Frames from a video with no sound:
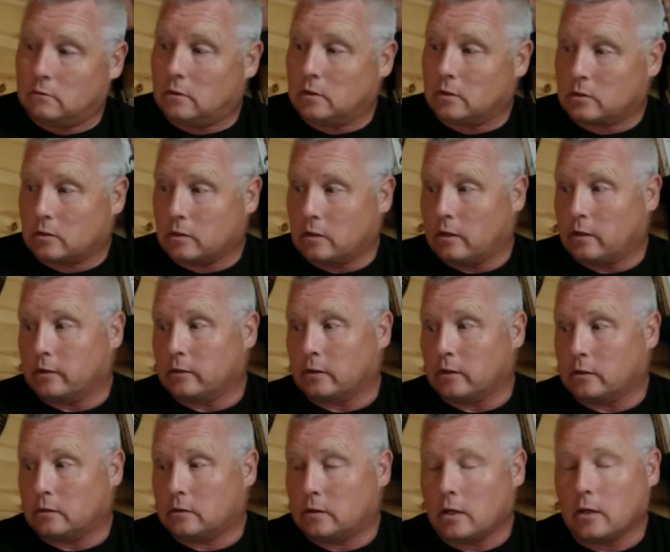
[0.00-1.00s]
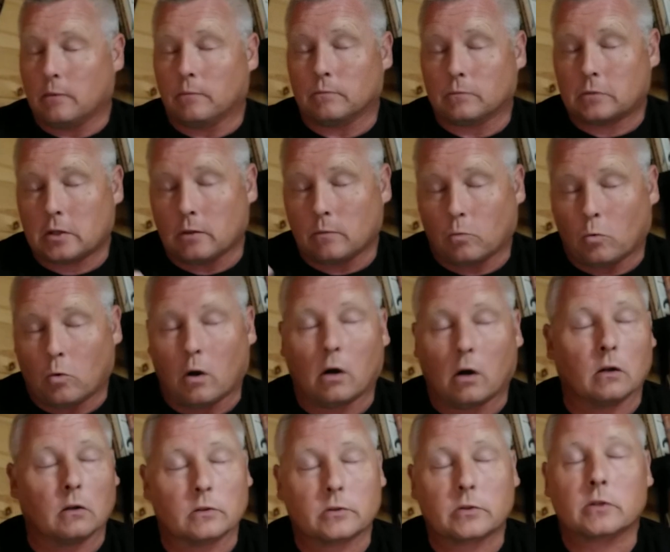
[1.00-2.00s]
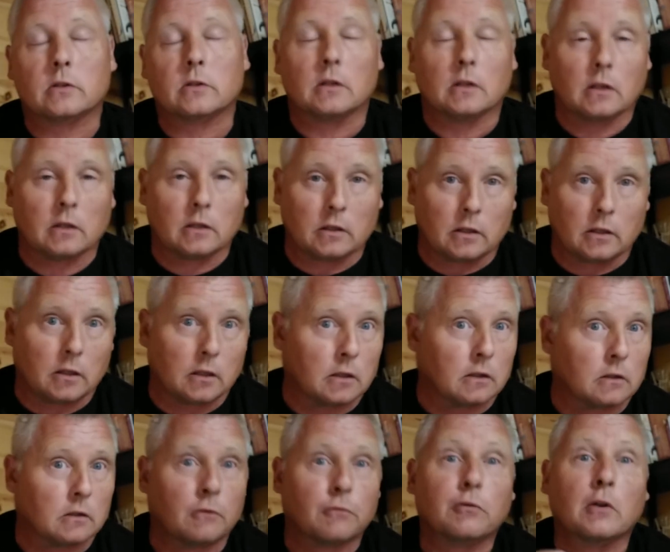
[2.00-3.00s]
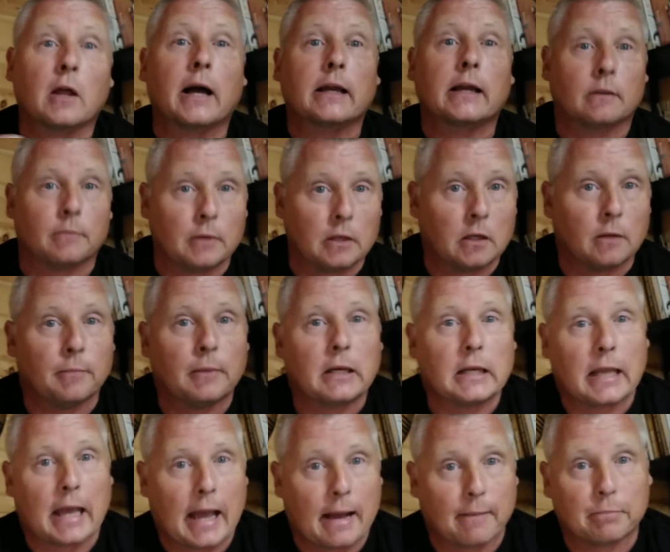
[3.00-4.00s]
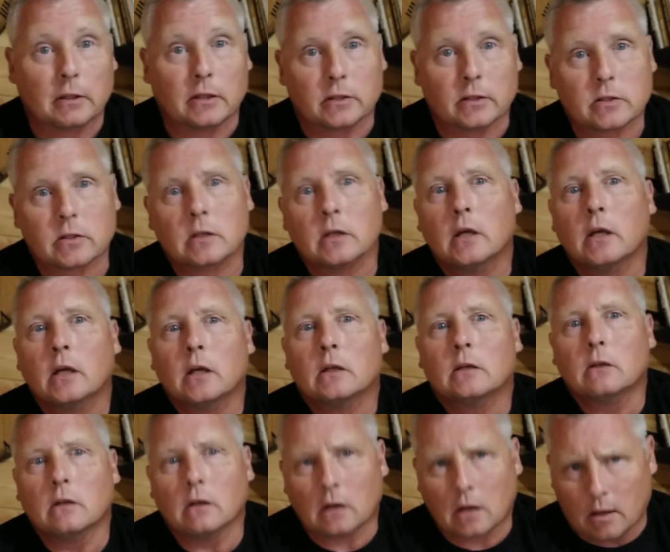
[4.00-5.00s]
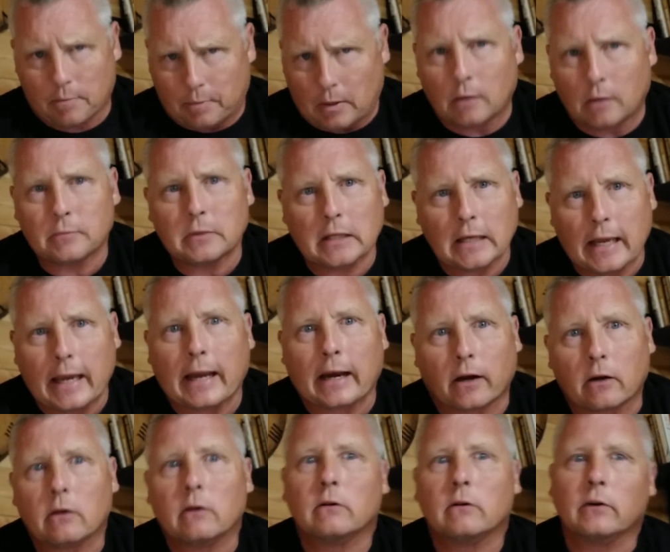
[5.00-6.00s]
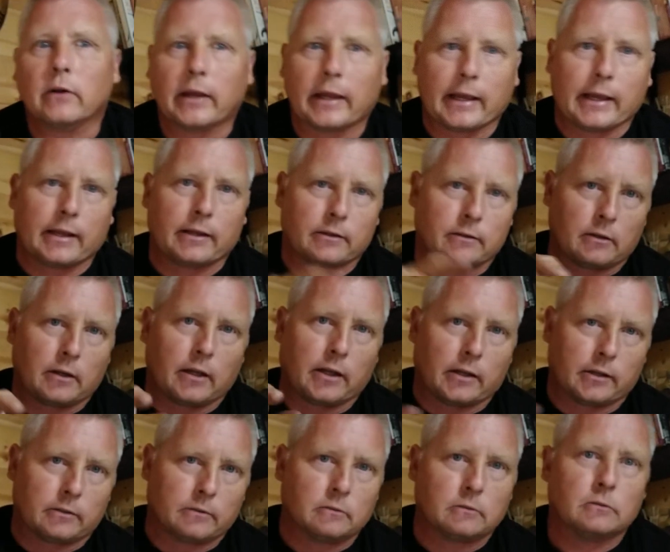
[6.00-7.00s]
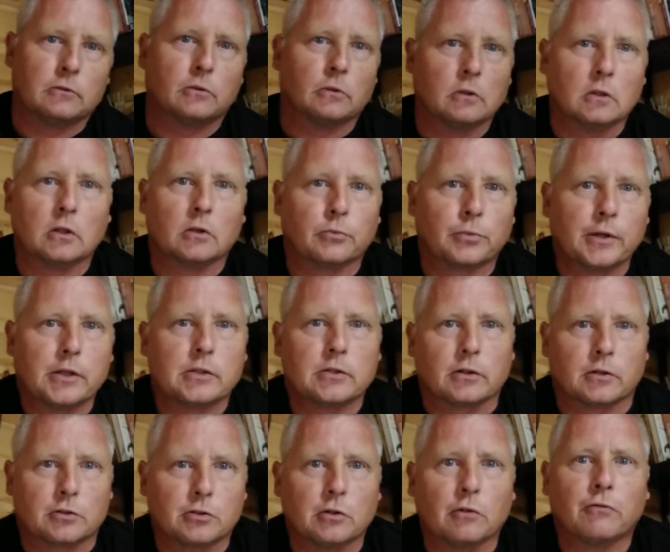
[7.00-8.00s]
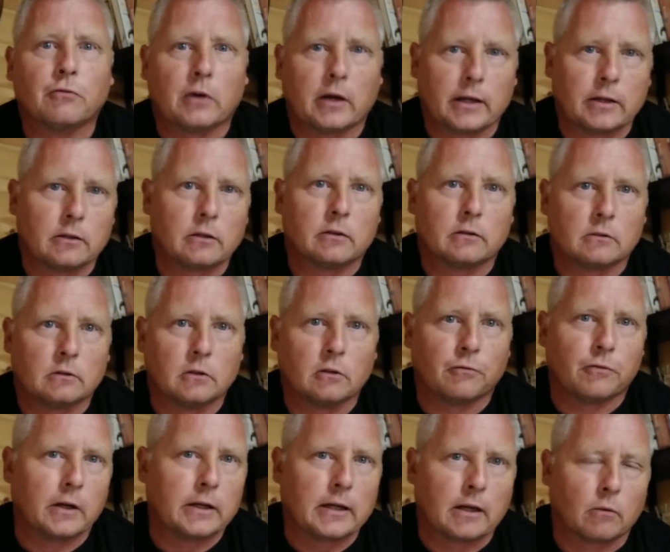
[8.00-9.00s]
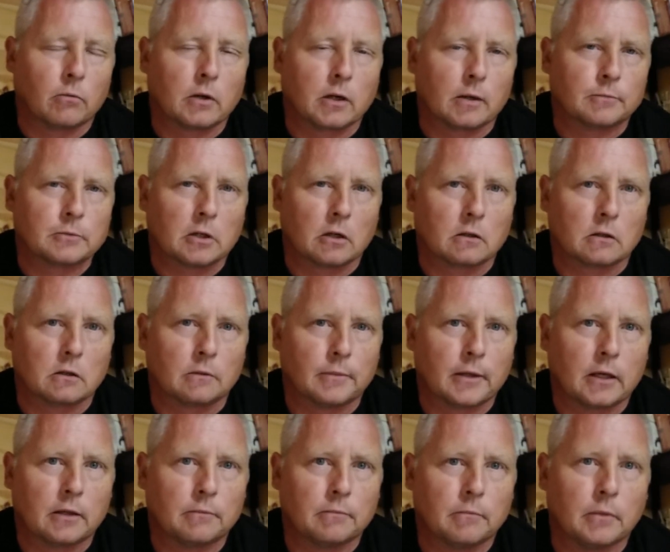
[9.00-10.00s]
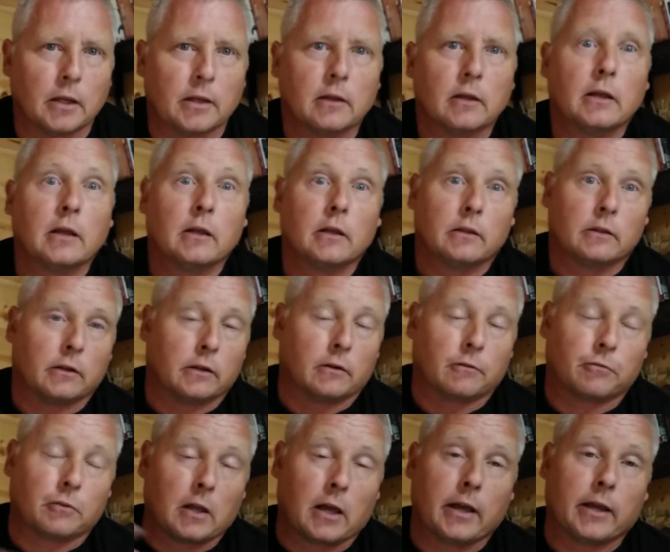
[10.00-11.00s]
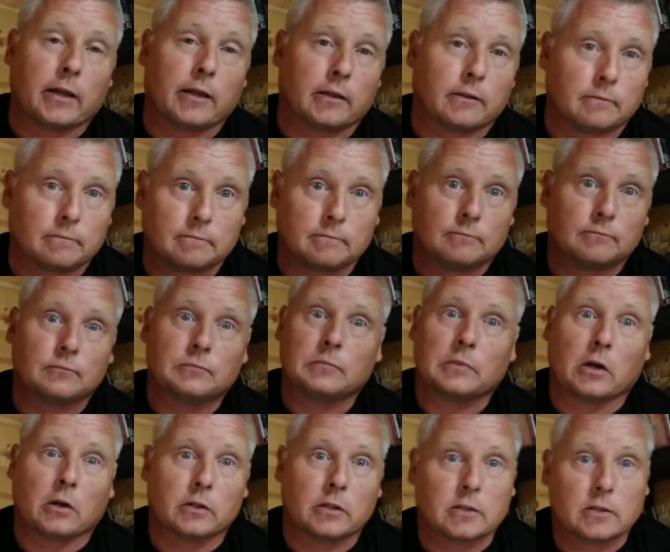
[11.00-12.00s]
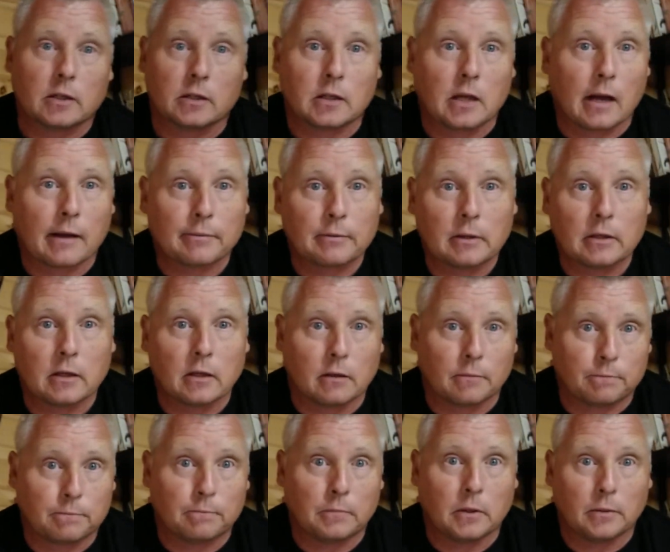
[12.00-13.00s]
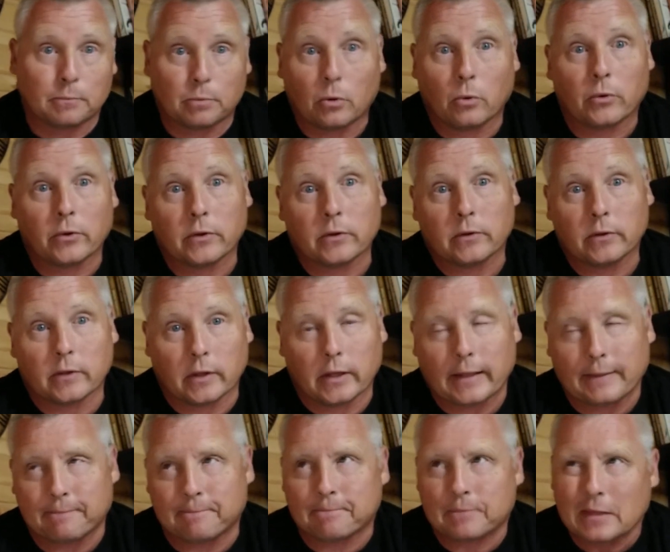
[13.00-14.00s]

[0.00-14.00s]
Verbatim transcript: this uh, uh Tim Tim Walz, eh, they're flying him into Minneapolis. Look up Omni Air and and do a little research. You'll find you'll find out what I'm talking about. But they're flying all these undocumented employee